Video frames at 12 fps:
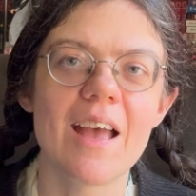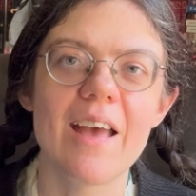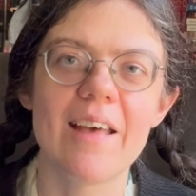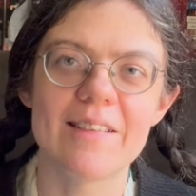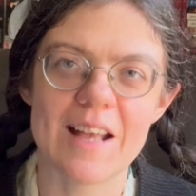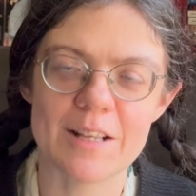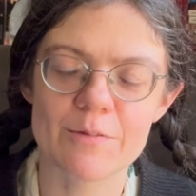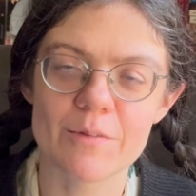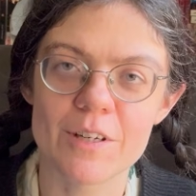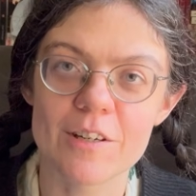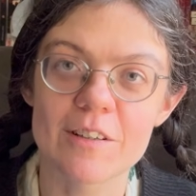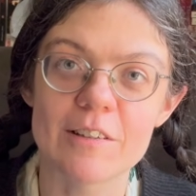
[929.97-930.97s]
And that's
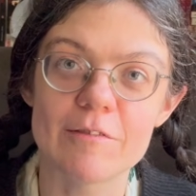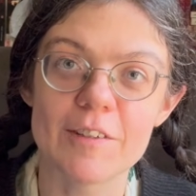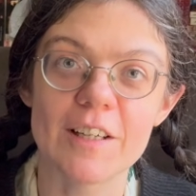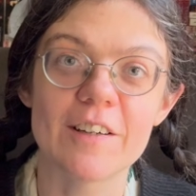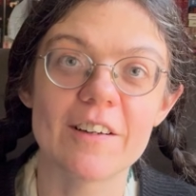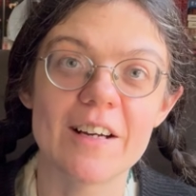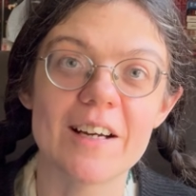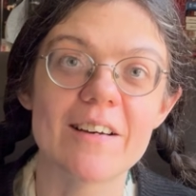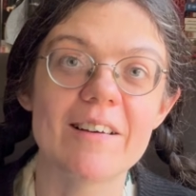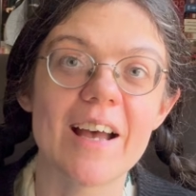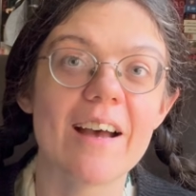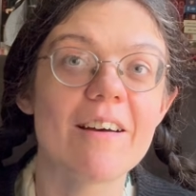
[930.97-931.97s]
when you're going to figure
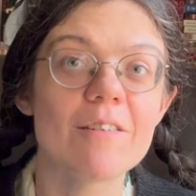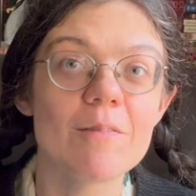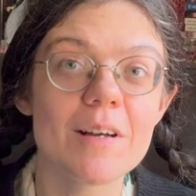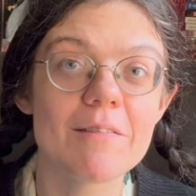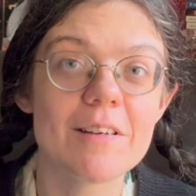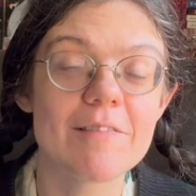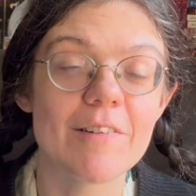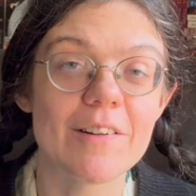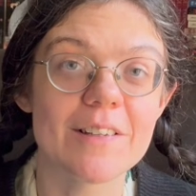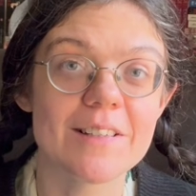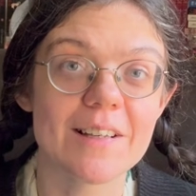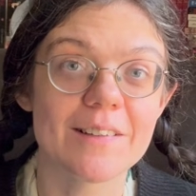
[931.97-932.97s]
out, how do I weave all
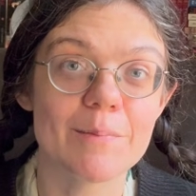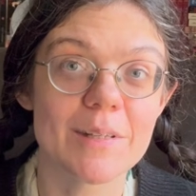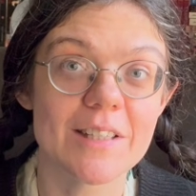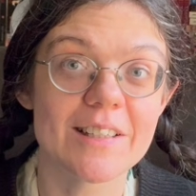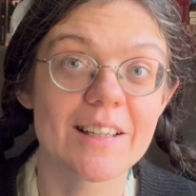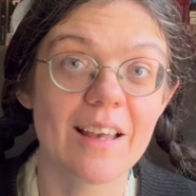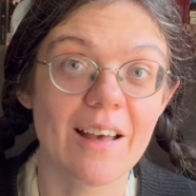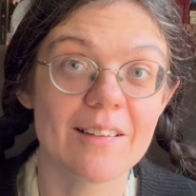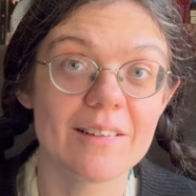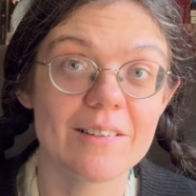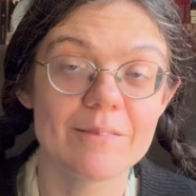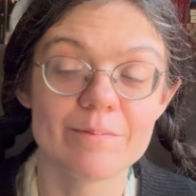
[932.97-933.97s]
these elements
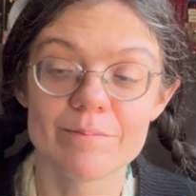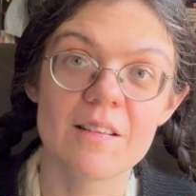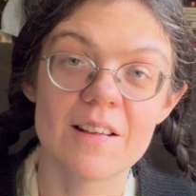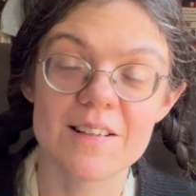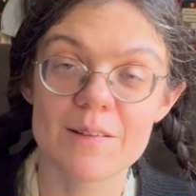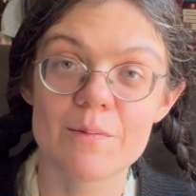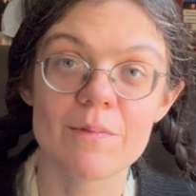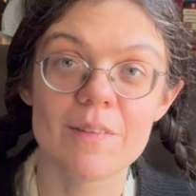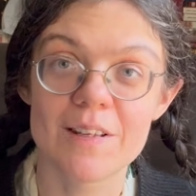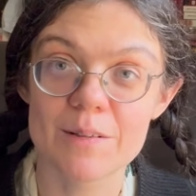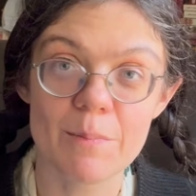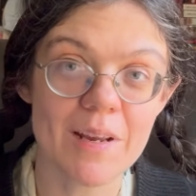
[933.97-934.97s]
together? This
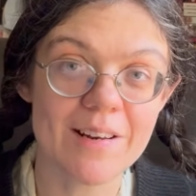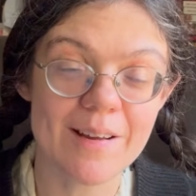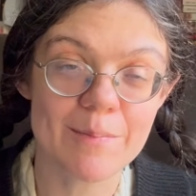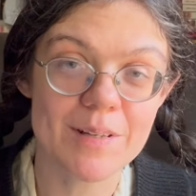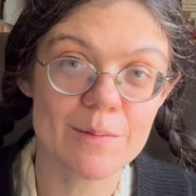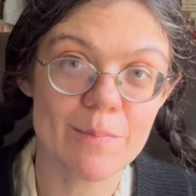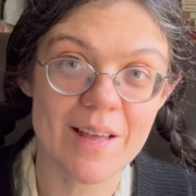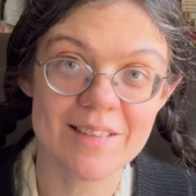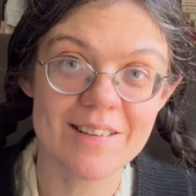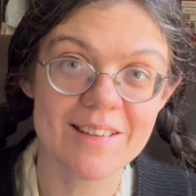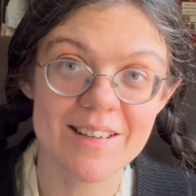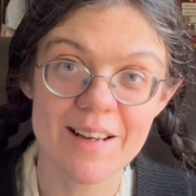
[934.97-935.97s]
might not be the
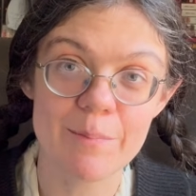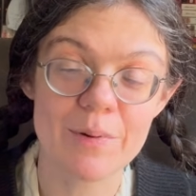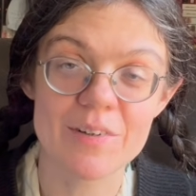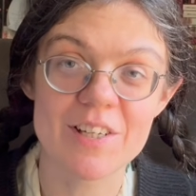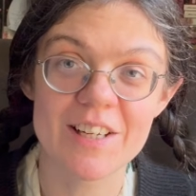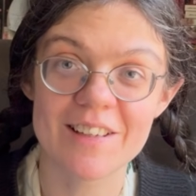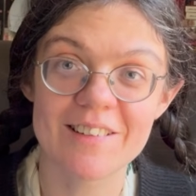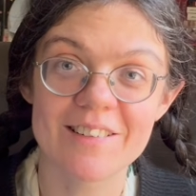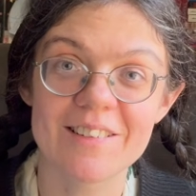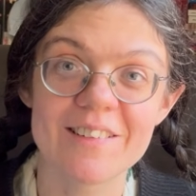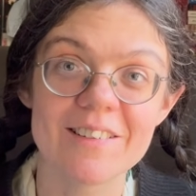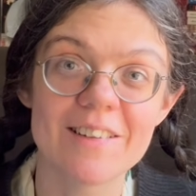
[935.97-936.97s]
method in
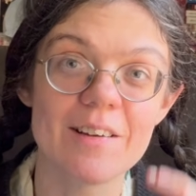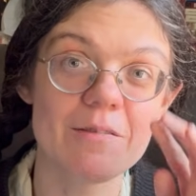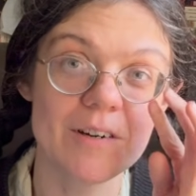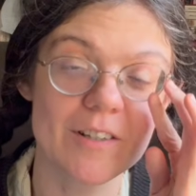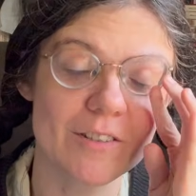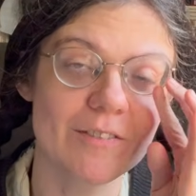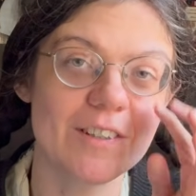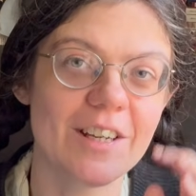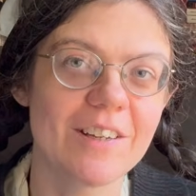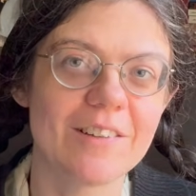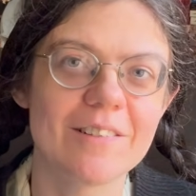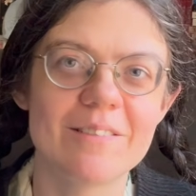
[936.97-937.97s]
particular that works for
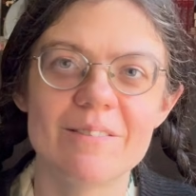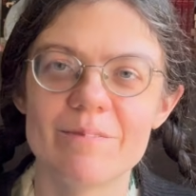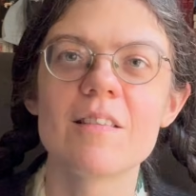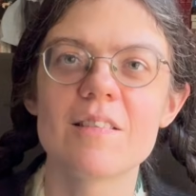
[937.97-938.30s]
you.